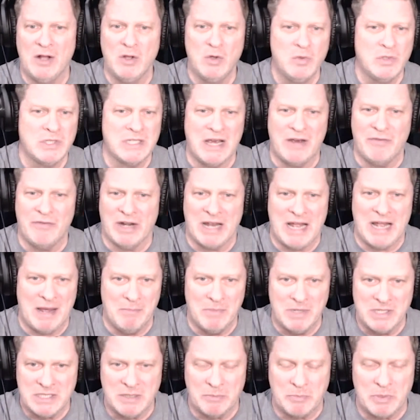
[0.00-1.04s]
Who's ever got
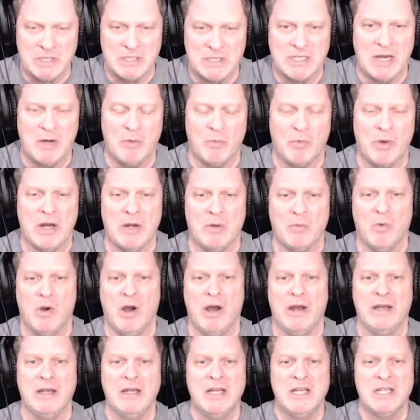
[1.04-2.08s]
Mississippi State ranked
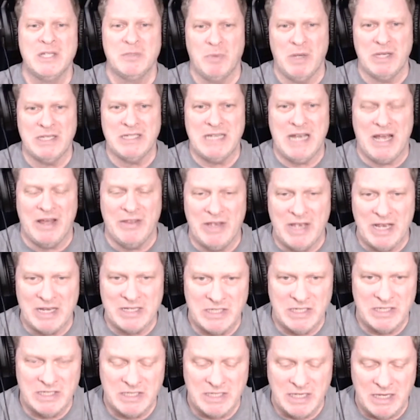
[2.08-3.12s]
one, especially out of the
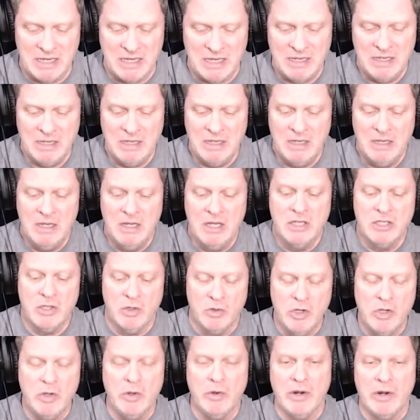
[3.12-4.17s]
SEC? So
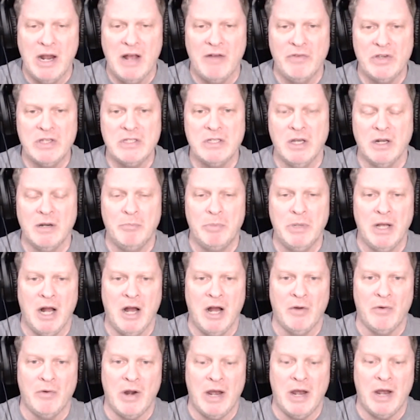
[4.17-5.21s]
UNLV's going to be
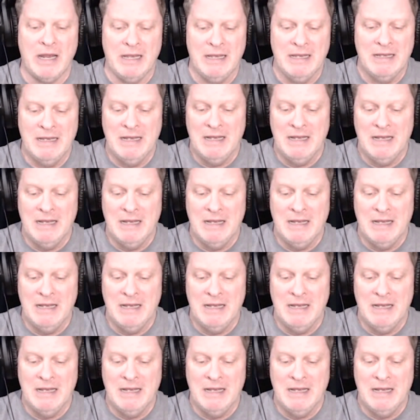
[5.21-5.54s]
all right.